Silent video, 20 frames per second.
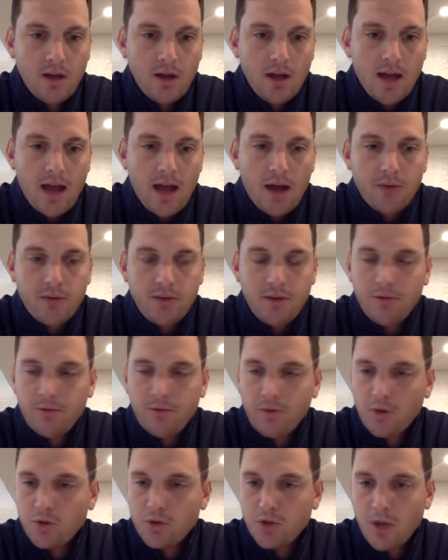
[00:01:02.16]
how the
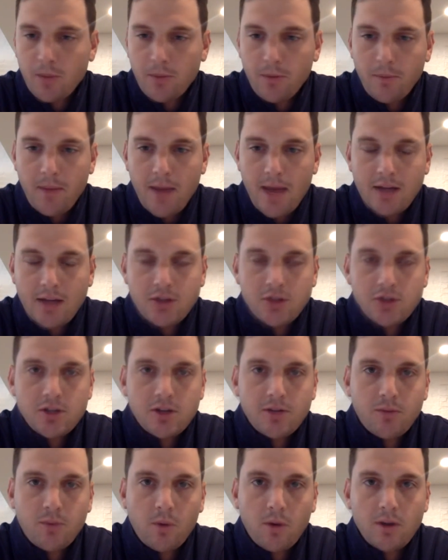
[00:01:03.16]
first couple matches have
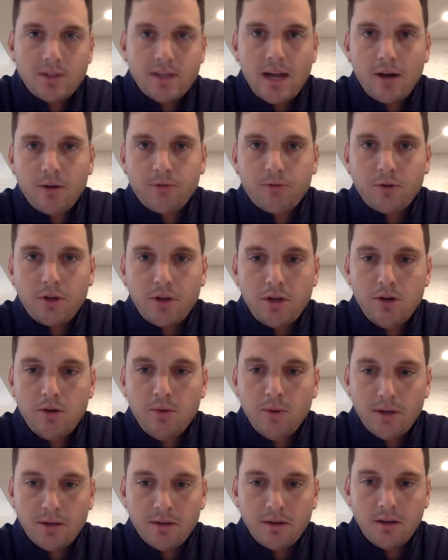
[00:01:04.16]
worked out for you
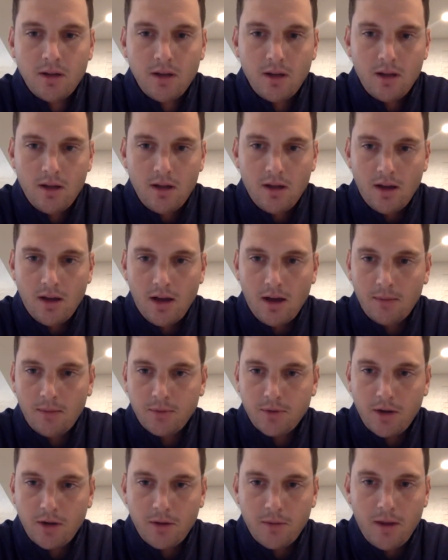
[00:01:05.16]
and um,
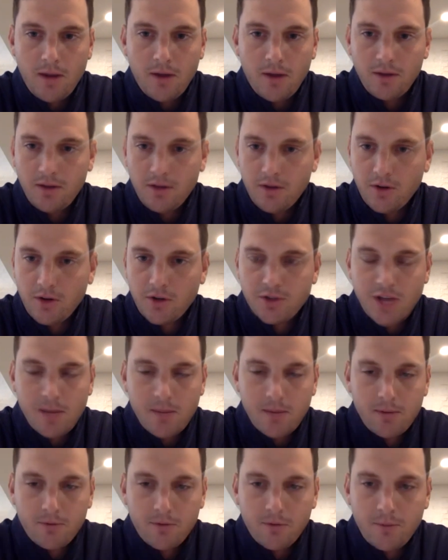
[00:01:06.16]
talk about your
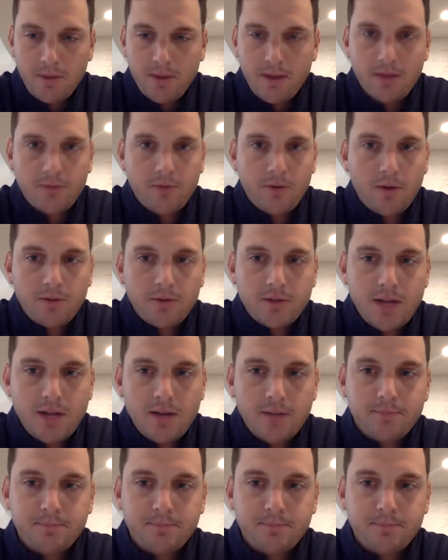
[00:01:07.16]
excitement for being involved today.